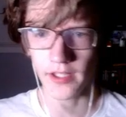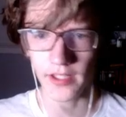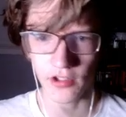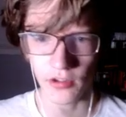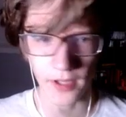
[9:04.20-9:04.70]
to
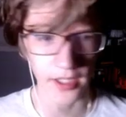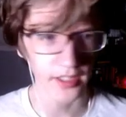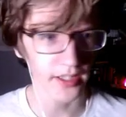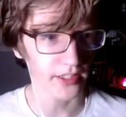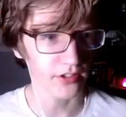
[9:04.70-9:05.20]
get some kind
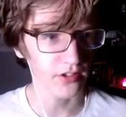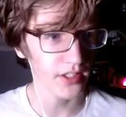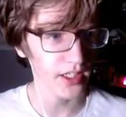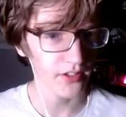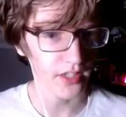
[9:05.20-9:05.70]
of like
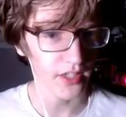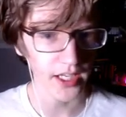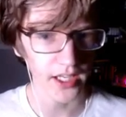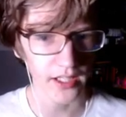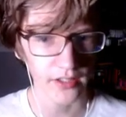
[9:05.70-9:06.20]

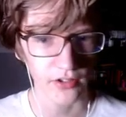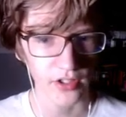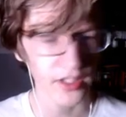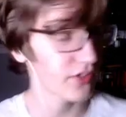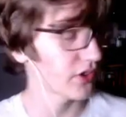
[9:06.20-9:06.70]
CSIS,
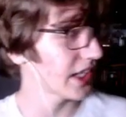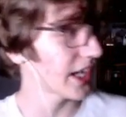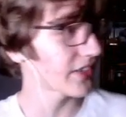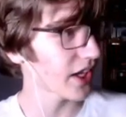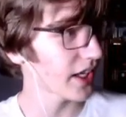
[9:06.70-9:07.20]
C
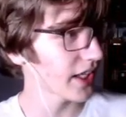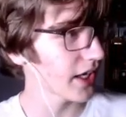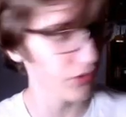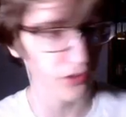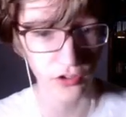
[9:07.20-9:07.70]

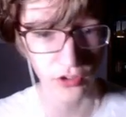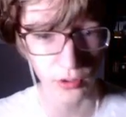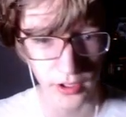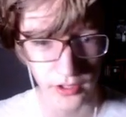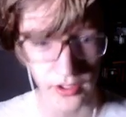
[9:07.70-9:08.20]
CSIS, are you
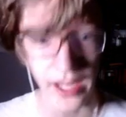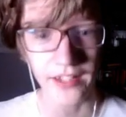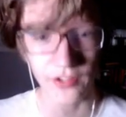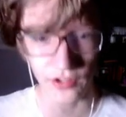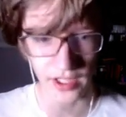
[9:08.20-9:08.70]
serious?
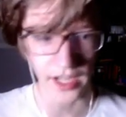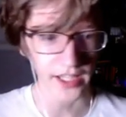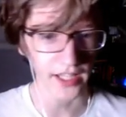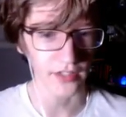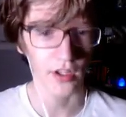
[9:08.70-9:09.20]

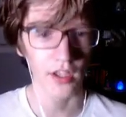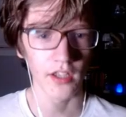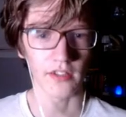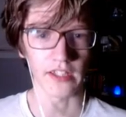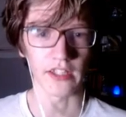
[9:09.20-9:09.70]

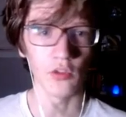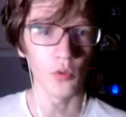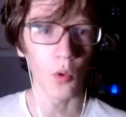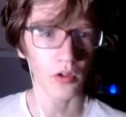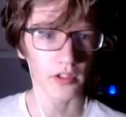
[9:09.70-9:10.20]
NCIS, like
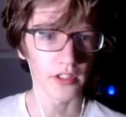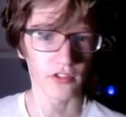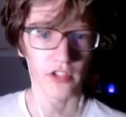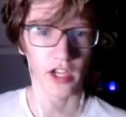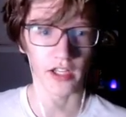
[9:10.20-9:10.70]
New
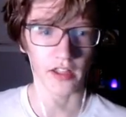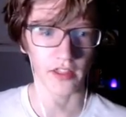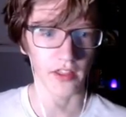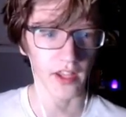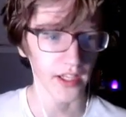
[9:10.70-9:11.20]
Orleans kind of
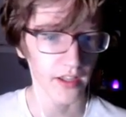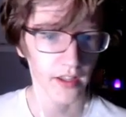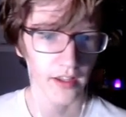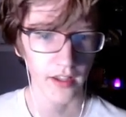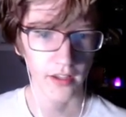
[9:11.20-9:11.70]
thing.
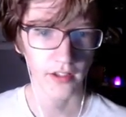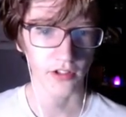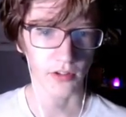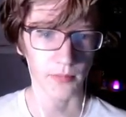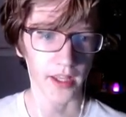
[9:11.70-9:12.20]
Some